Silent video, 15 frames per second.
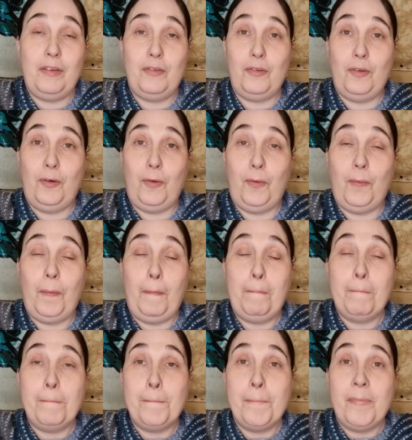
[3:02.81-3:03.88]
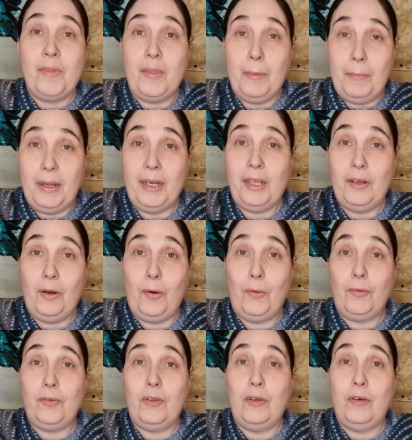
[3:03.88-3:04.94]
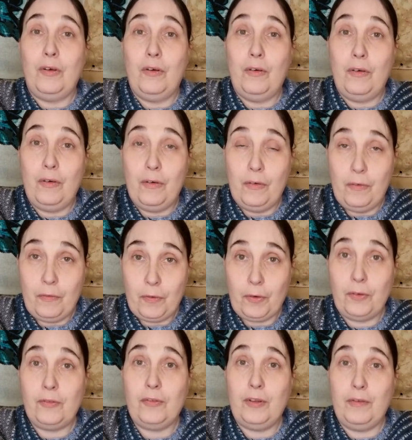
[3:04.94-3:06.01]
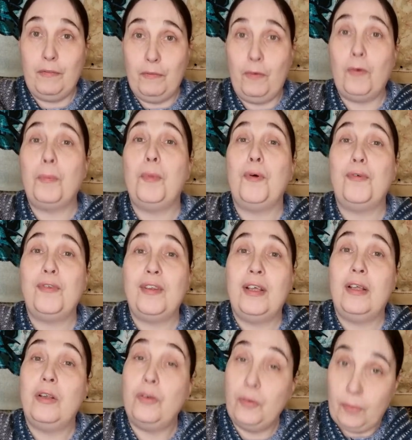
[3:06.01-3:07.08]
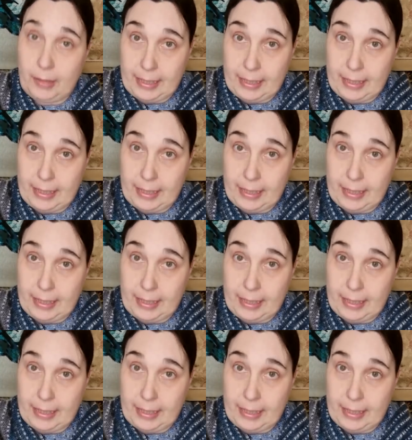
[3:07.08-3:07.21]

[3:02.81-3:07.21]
So the money goes first and foremost to